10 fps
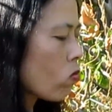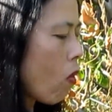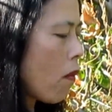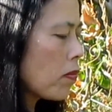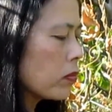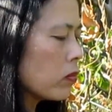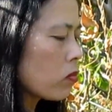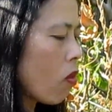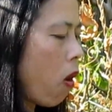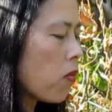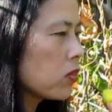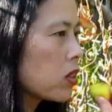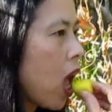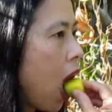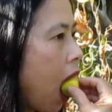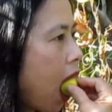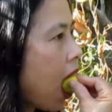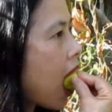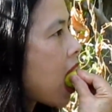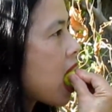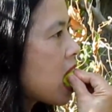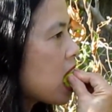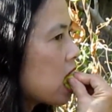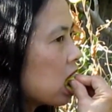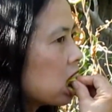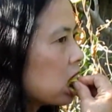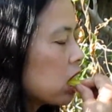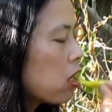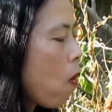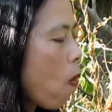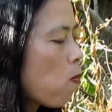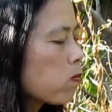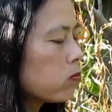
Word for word: Hey, this is supposed to be a fig harvest video, not a fig tasting.